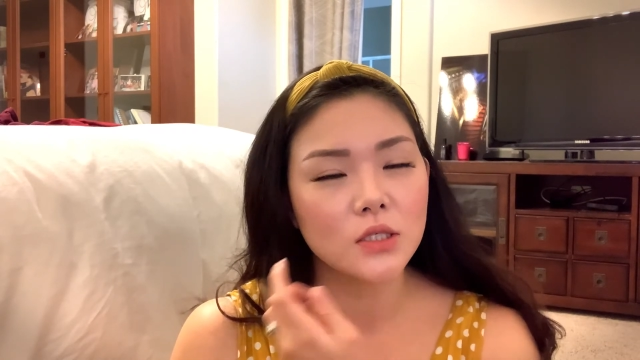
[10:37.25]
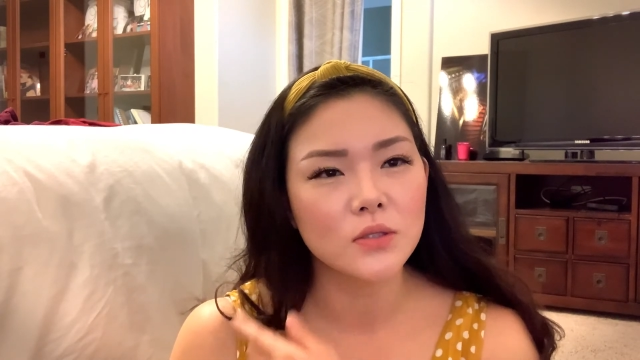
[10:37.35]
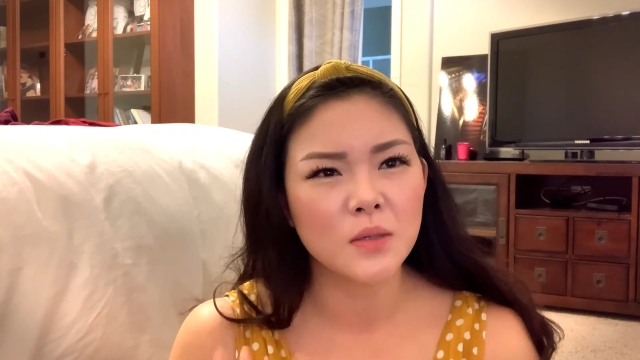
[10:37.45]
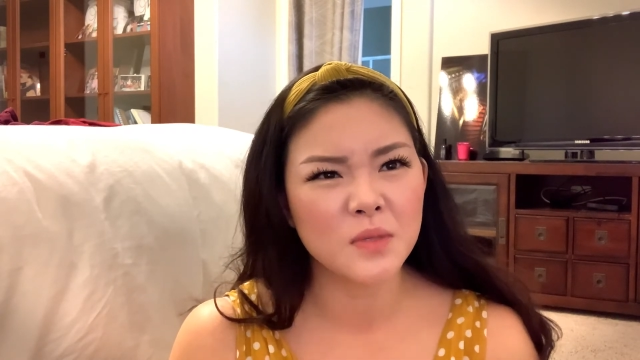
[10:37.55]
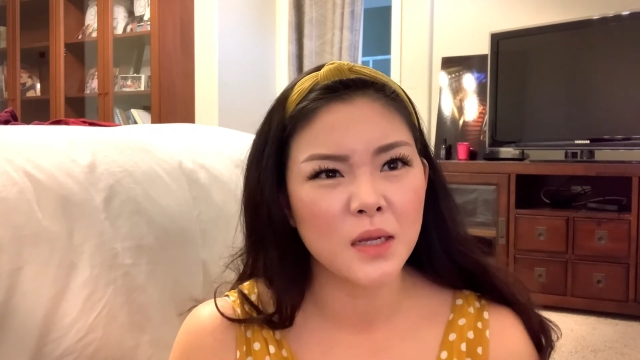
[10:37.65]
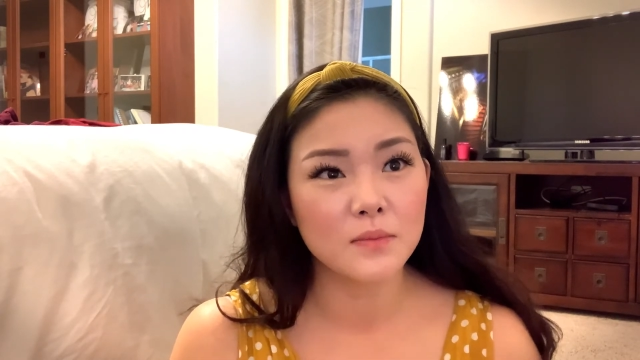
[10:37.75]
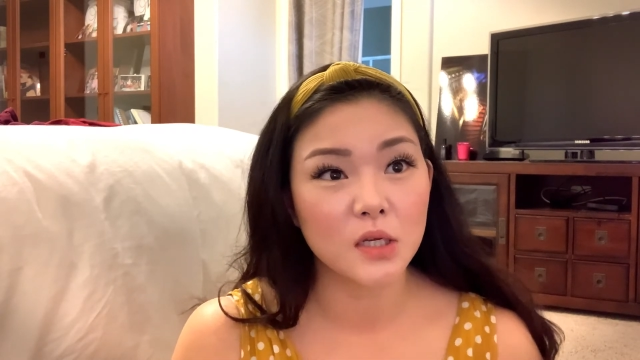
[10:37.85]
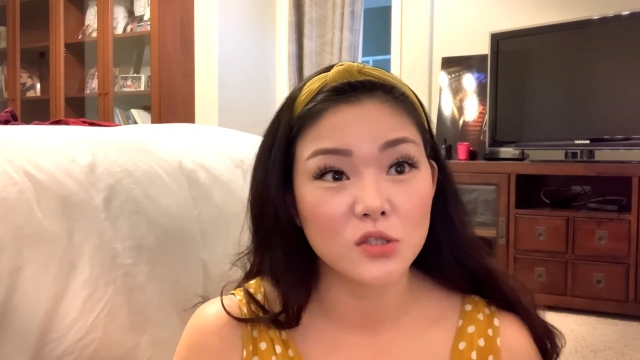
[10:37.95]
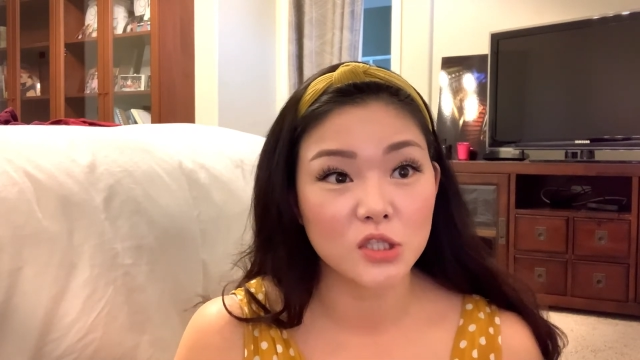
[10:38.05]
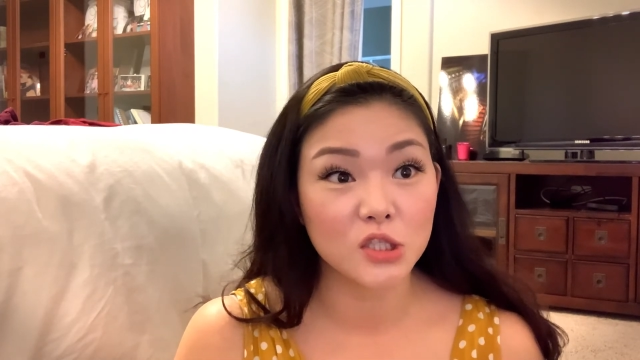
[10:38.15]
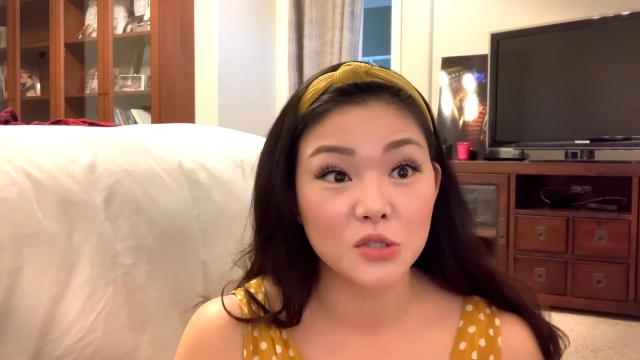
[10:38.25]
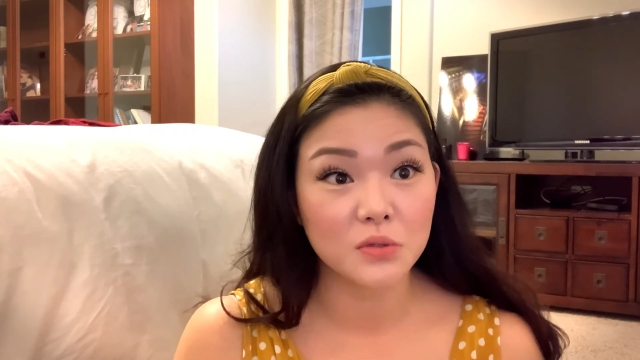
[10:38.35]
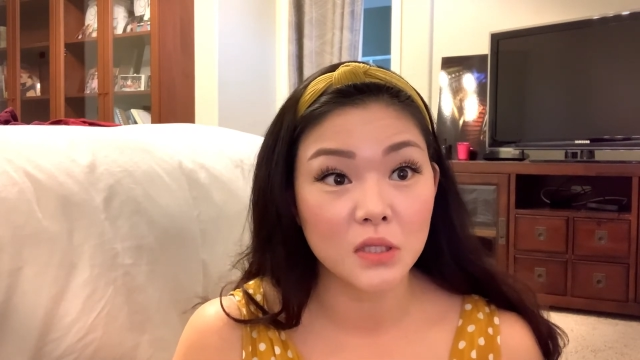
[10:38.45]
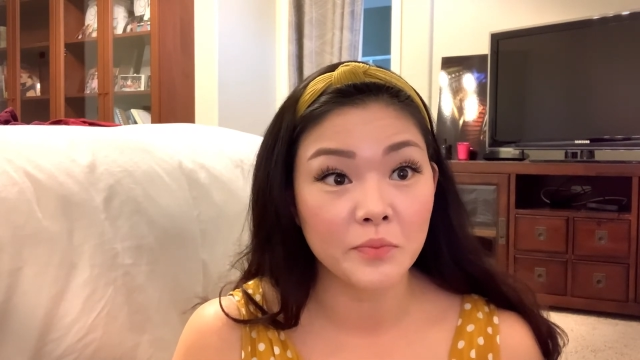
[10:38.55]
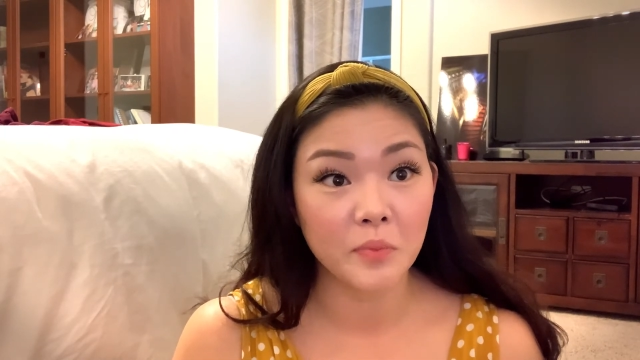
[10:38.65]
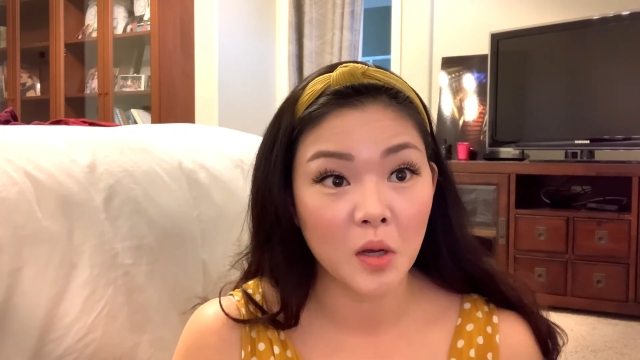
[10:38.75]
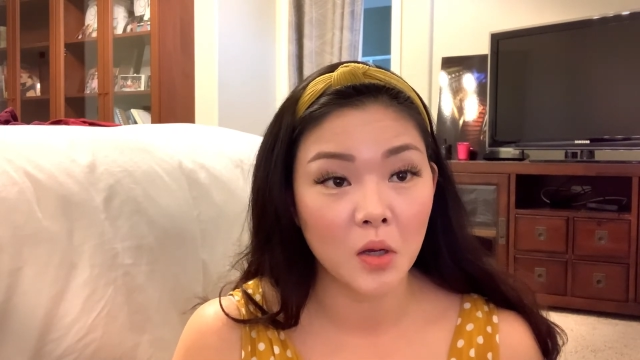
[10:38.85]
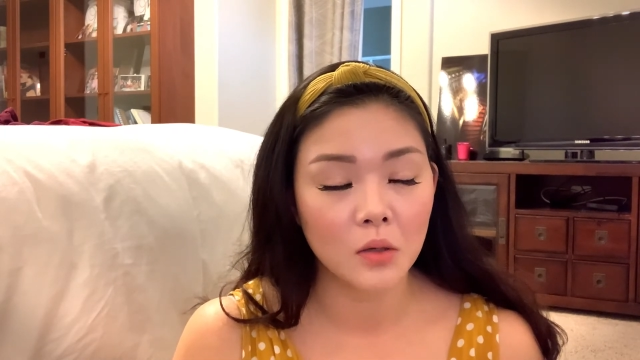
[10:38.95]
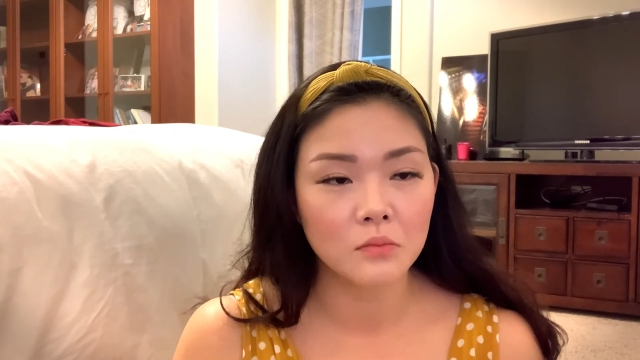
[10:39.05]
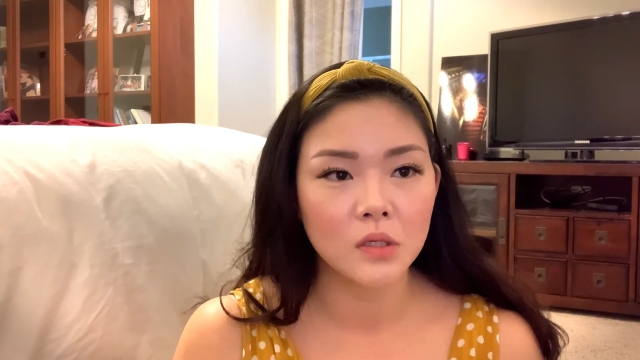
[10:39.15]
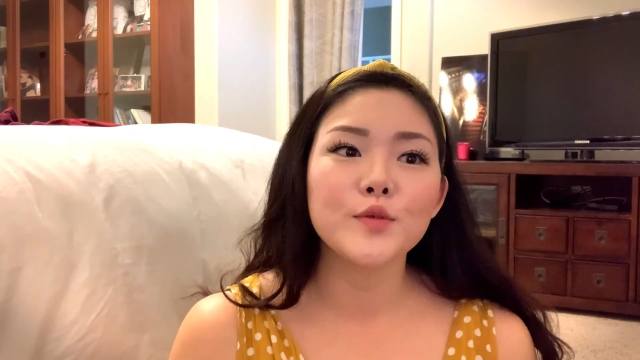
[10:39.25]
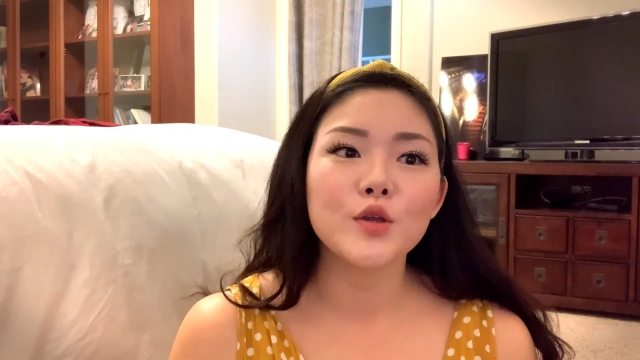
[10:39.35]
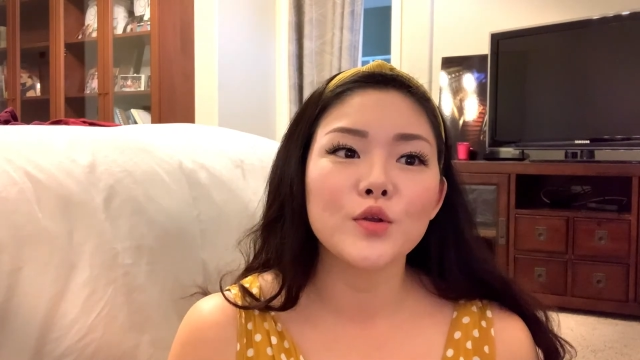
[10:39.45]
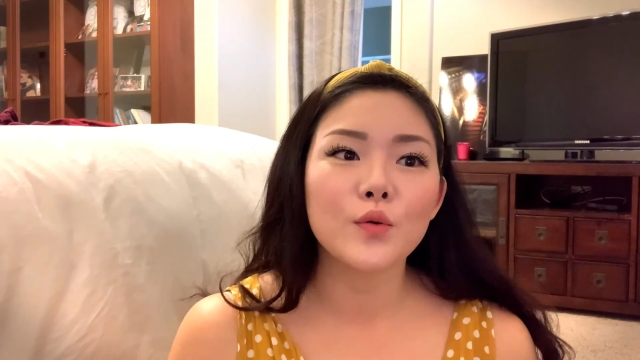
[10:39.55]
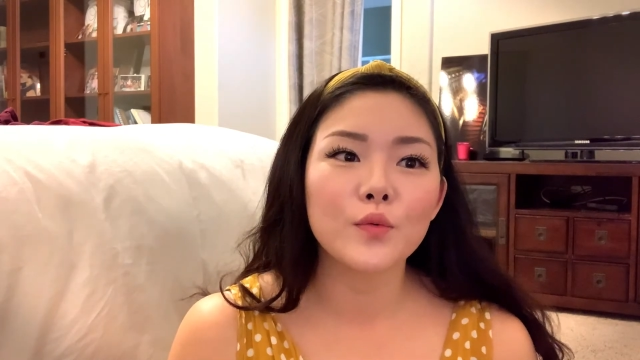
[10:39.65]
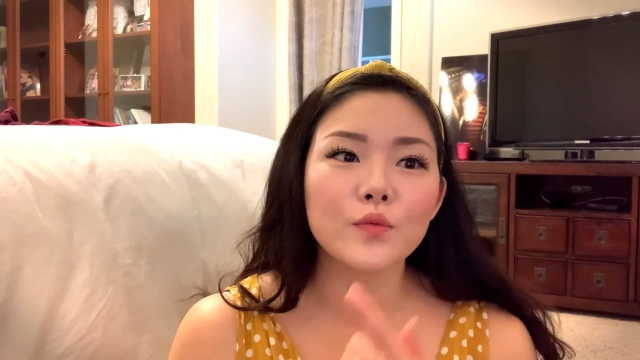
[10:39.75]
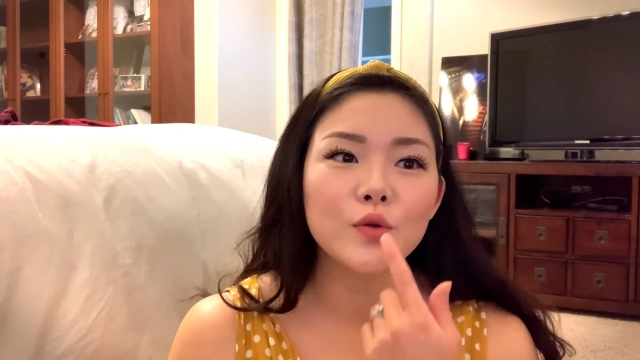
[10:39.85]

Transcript: so sometimes I'll just use lip balm. You don't